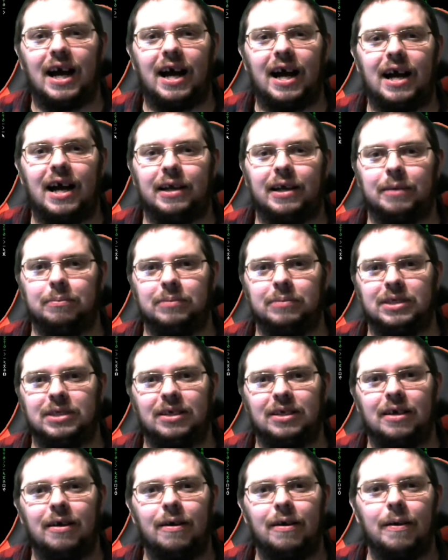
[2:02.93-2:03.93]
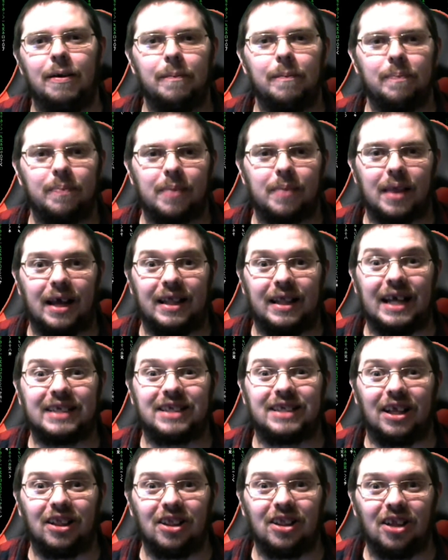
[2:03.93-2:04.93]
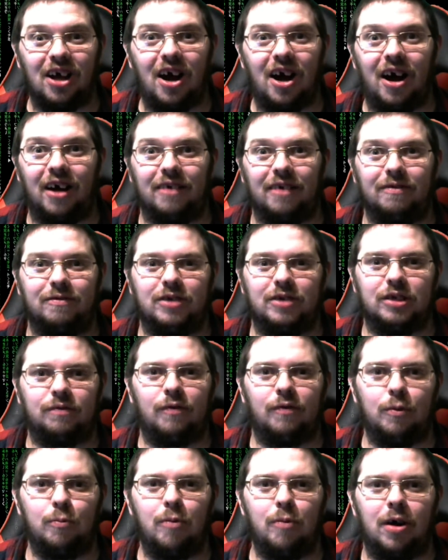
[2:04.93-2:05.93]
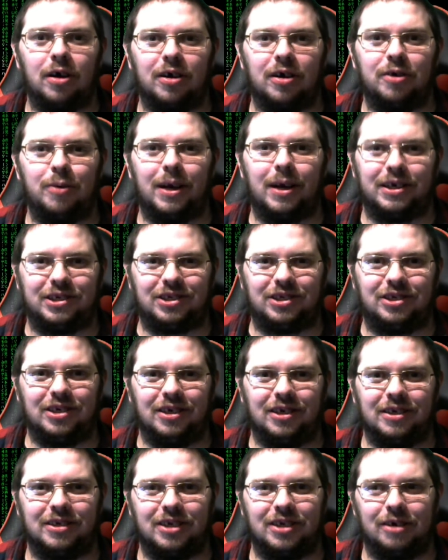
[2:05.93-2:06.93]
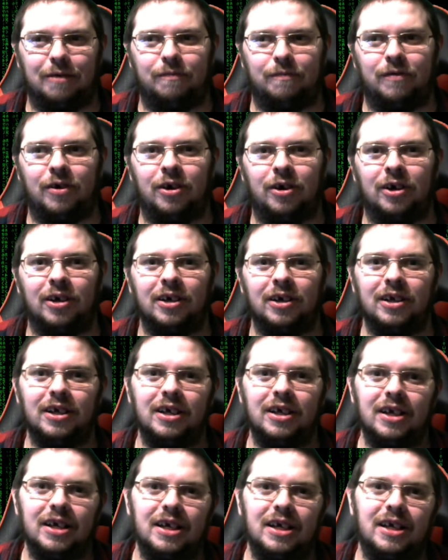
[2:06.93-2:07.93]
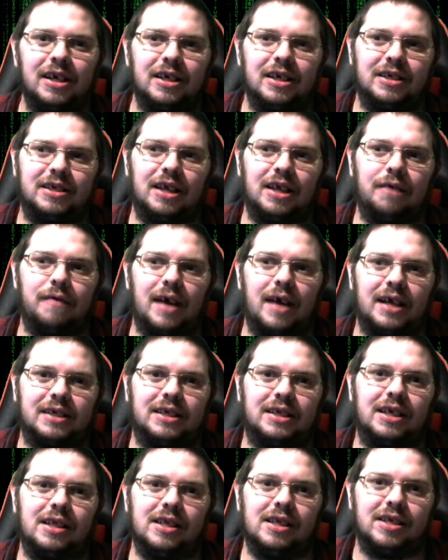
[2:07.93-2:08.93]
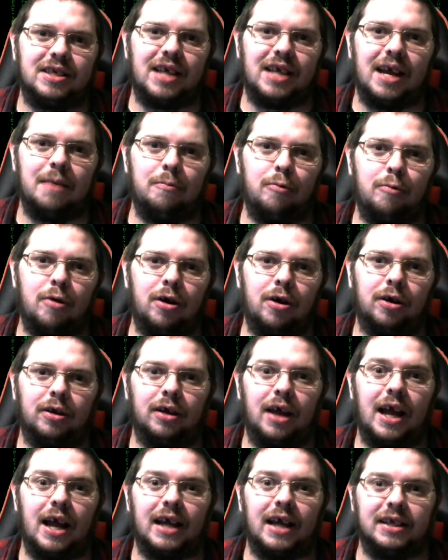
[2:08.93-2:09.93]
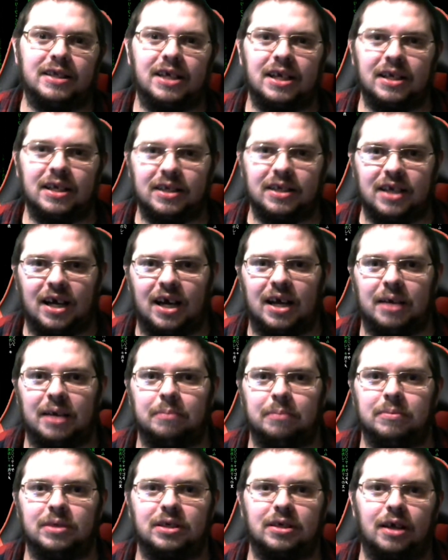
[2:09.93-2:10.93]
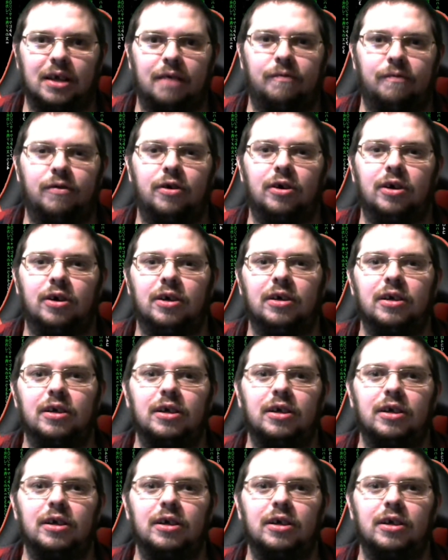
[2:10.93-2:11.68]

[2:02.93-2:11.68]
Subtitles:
times. That's a lot just for one question. So I thought, instead of asking the same one 18 times, I thought